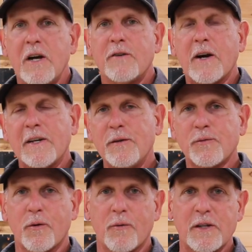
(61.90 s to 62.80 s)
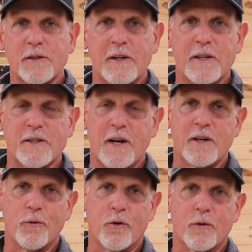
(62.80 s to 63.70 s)
Track tubes were originally
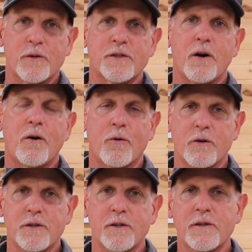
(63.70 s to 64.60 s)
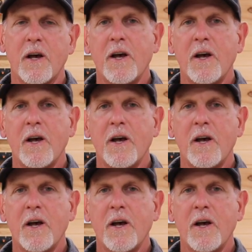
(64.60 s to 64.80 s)
designed to work with sawhorses.